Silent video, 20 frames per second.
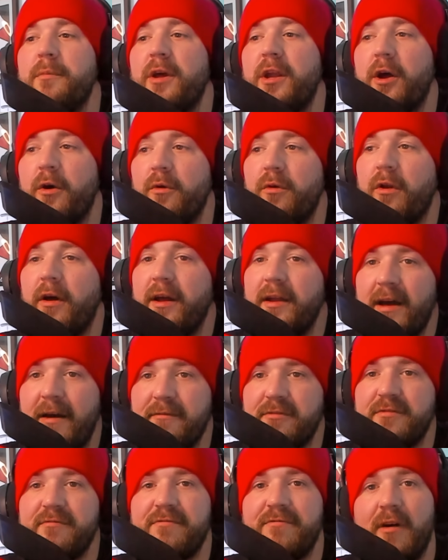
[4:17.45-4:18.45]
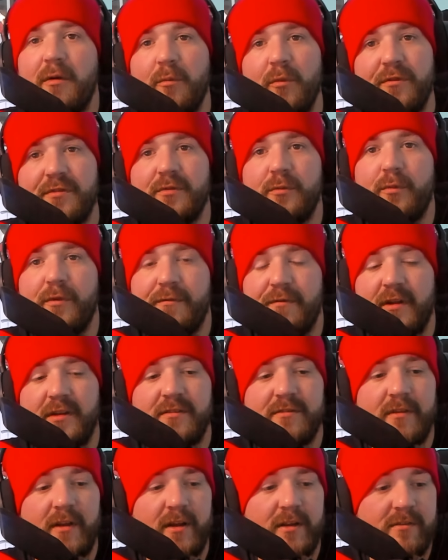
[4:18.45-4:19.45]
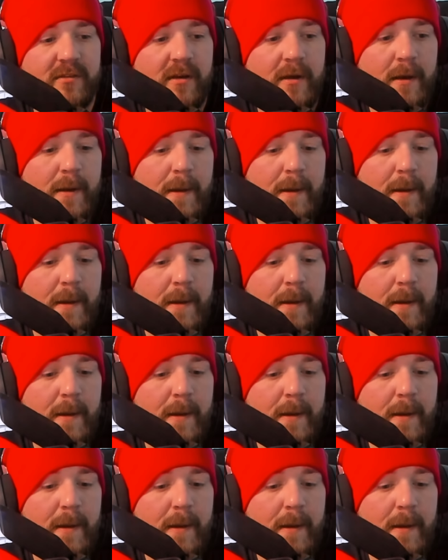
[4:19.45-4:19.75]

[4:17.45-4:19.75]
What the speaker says: You know, like, have some fun with these things.